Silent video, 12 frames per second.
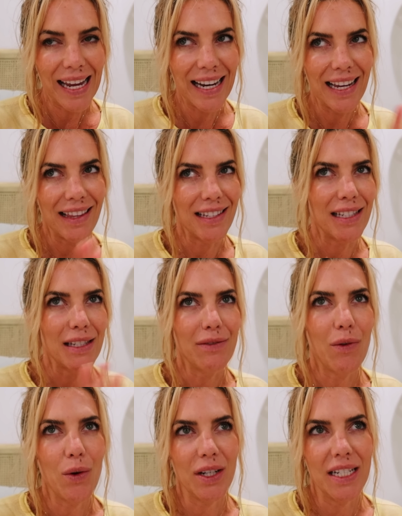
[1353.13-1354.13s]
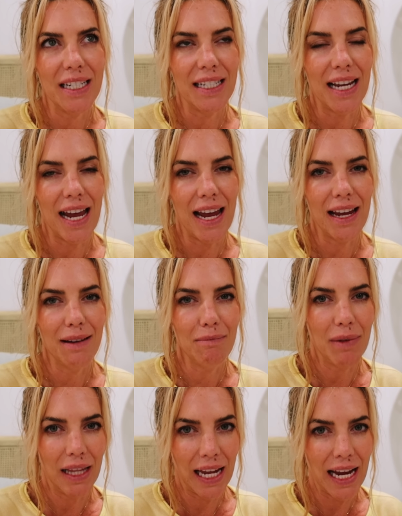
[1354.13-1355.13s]
And again, this is fourteen day
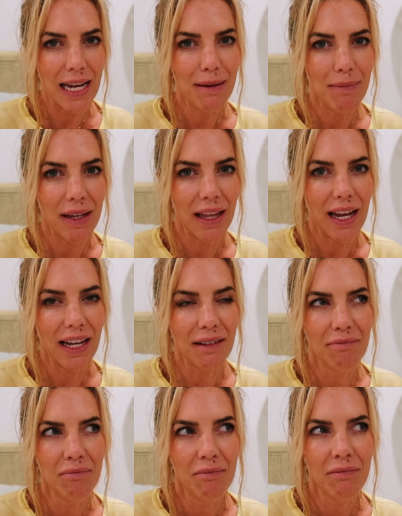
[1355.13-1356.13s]
plan, but like,